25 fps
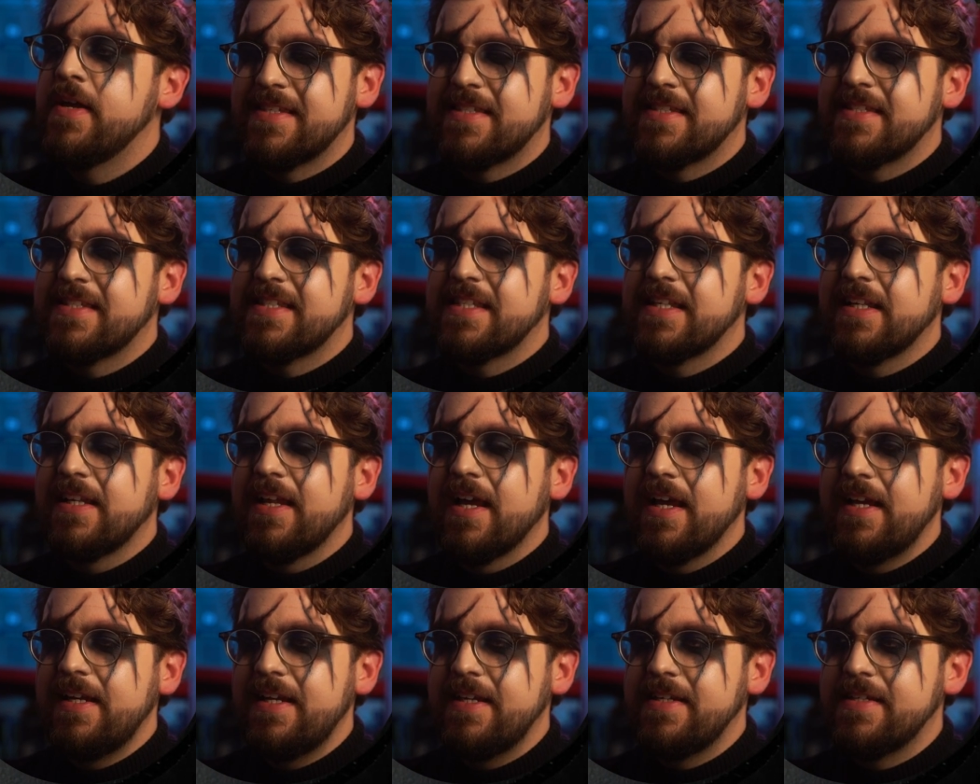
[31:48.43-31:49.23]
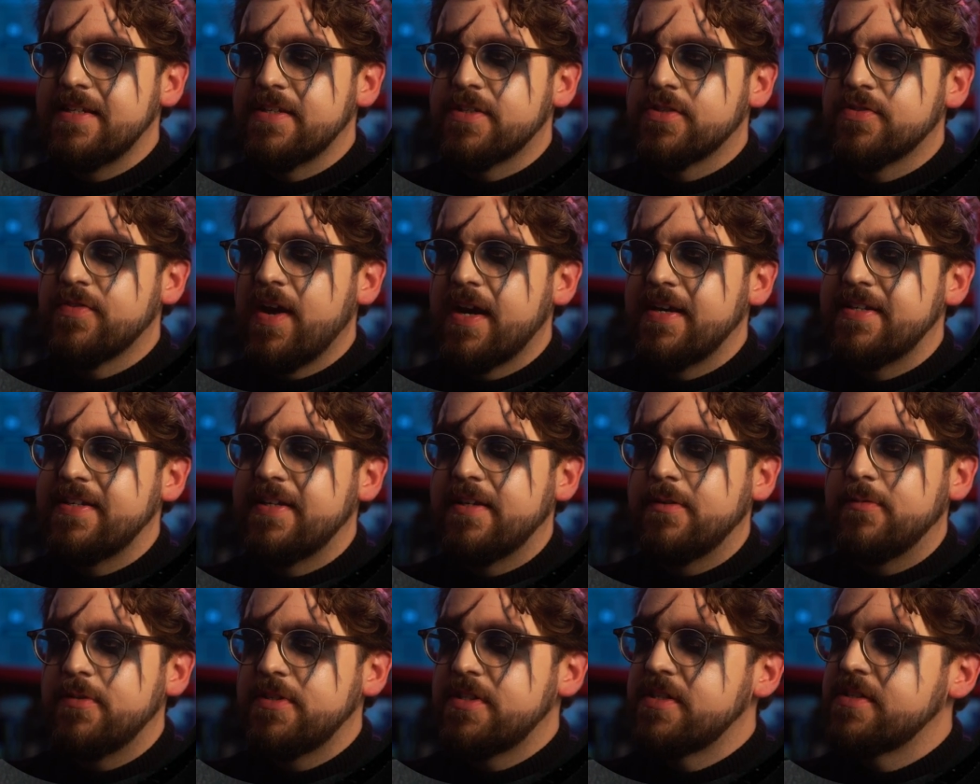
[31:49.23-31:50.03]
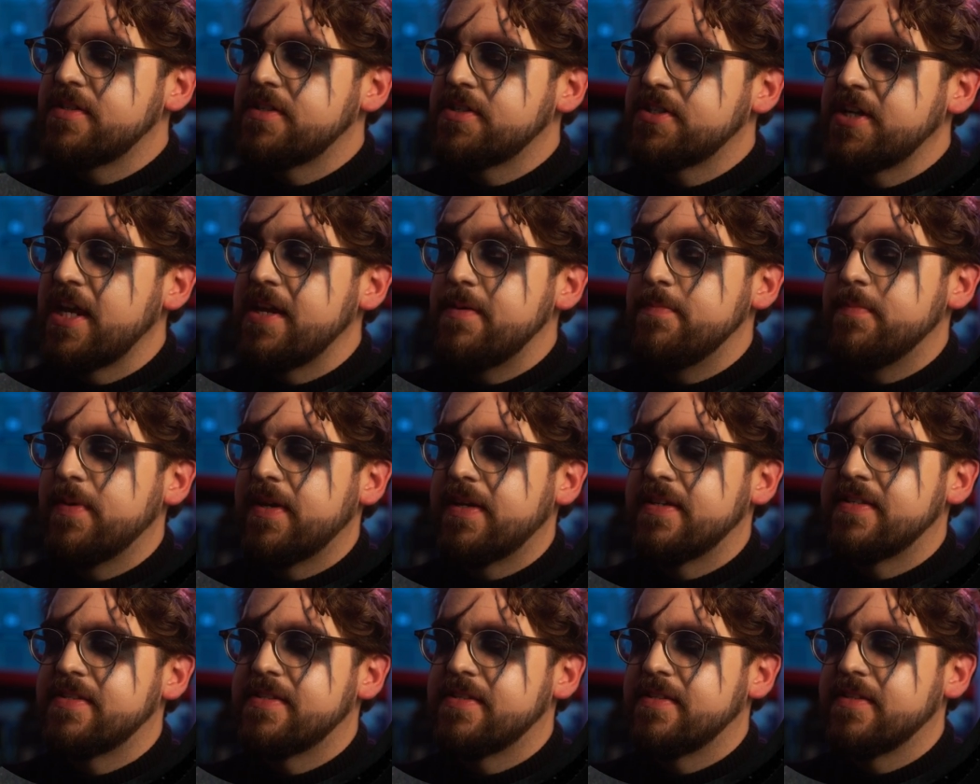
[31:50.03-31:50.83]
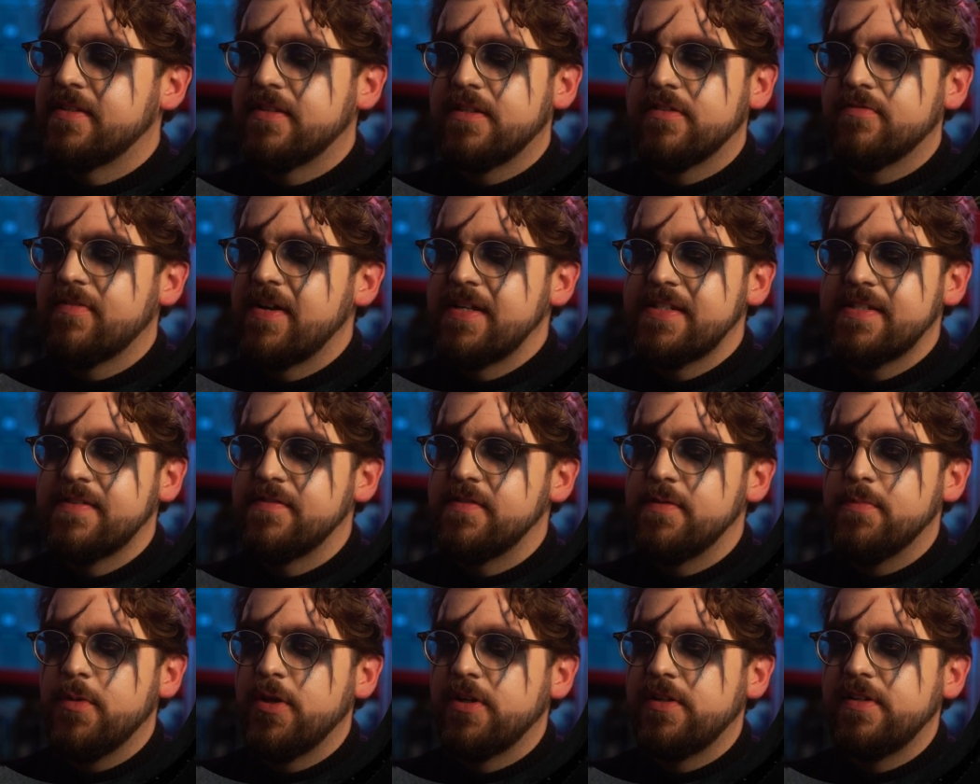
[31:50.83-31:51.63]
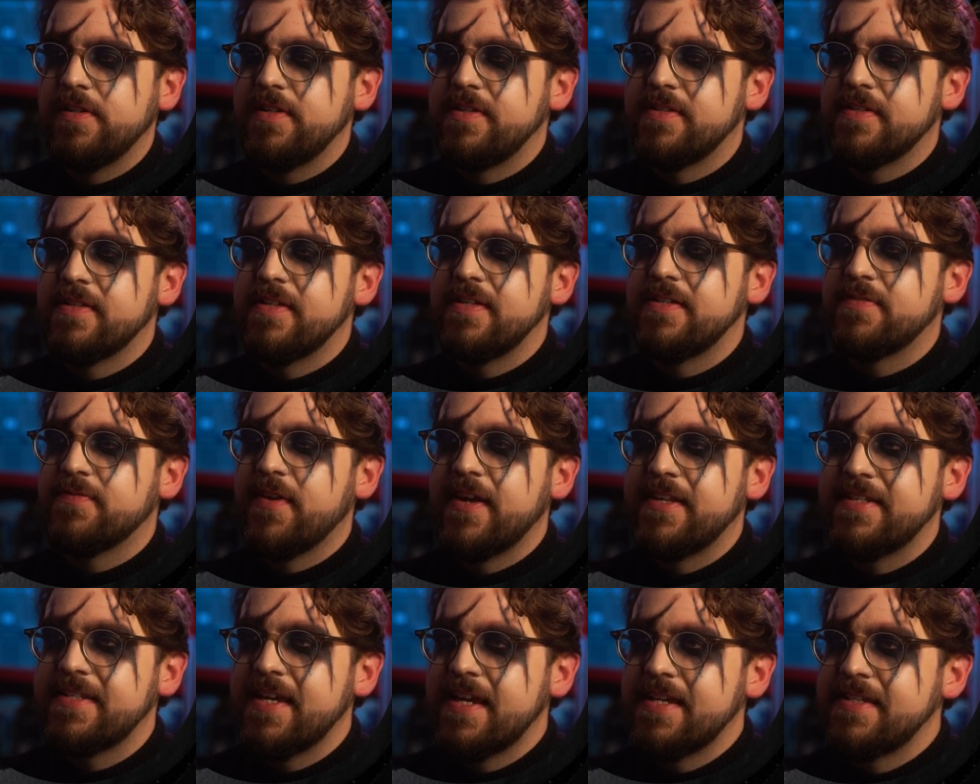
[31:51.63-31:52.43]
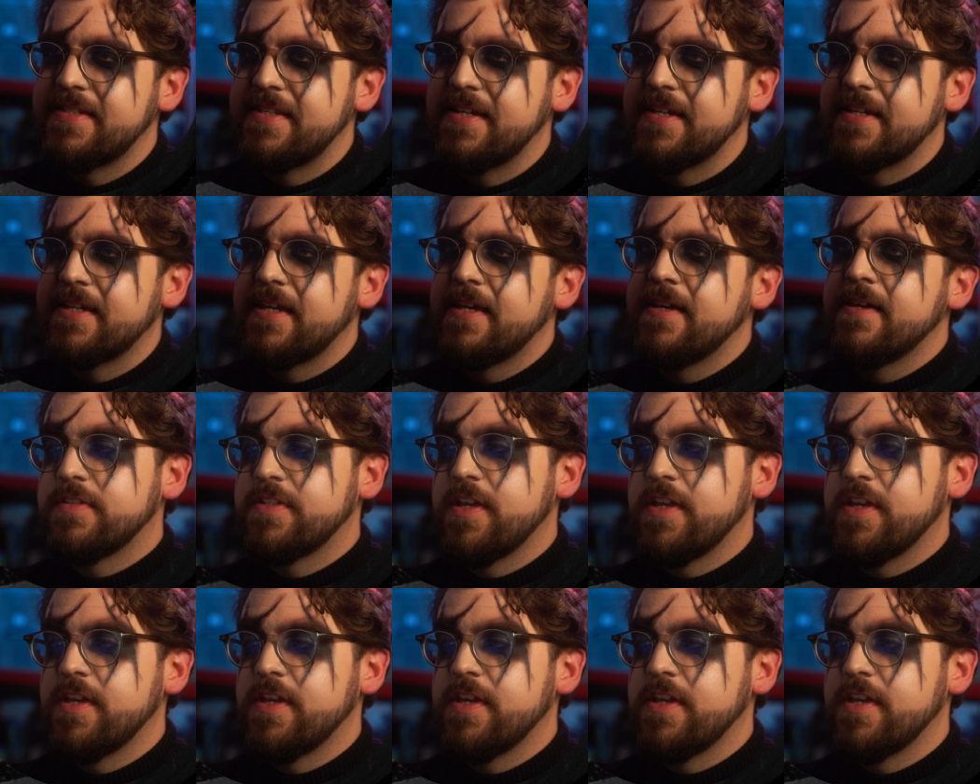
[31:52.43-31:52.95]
It's slightly distracting, which is a shame because the rest of the model is fantastic.